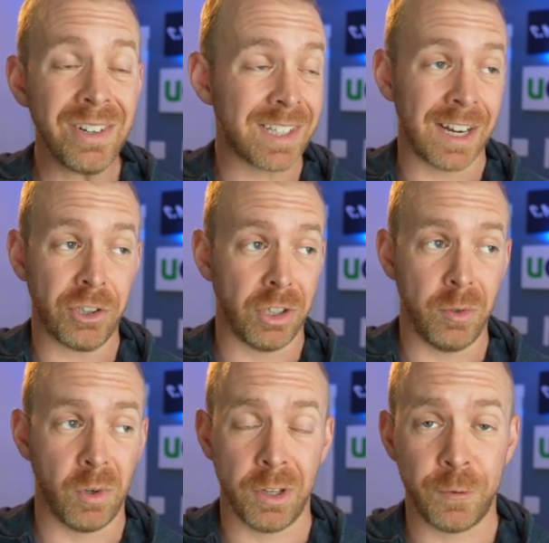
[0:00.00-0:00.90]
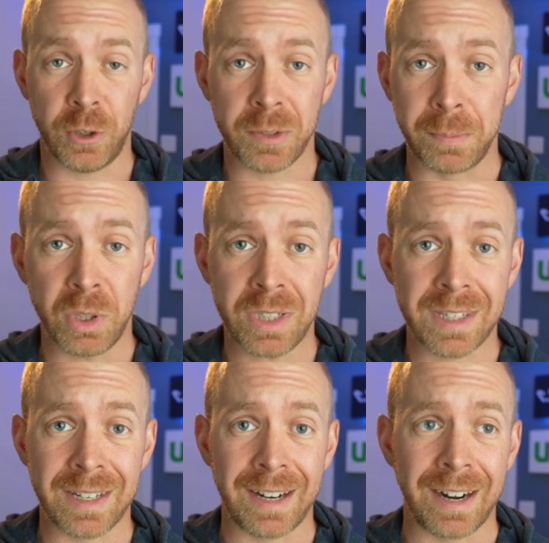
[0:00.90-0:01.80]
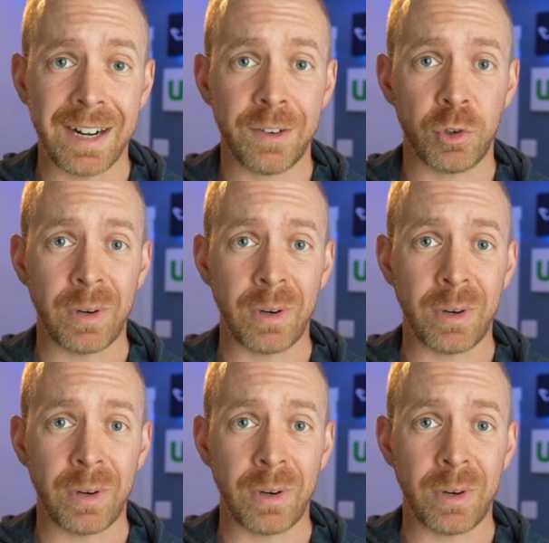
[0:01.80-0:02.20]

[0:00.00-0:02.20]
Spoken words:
It's actually one of the first books that I ever